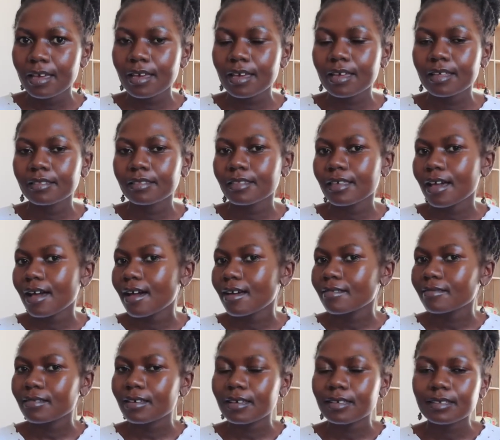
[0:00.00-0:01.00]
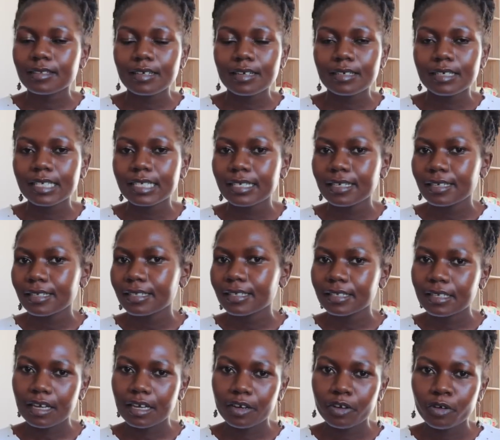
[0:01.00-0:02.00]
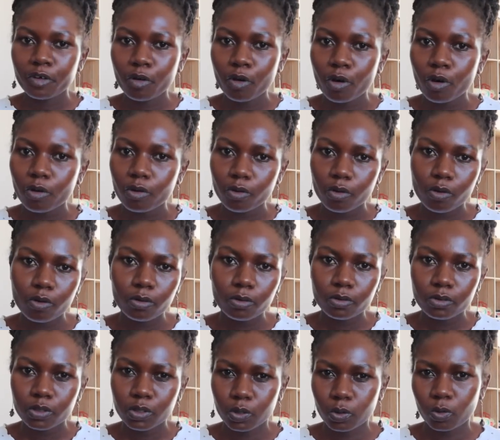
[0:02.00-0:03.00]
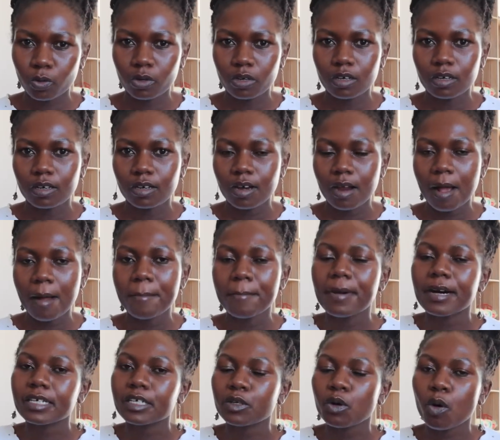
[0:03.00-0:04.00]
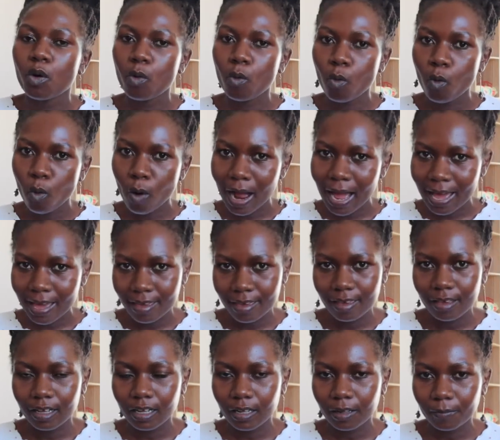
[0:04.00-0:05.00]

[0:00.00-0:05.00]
and there are others that say it's a no-go zone. But why?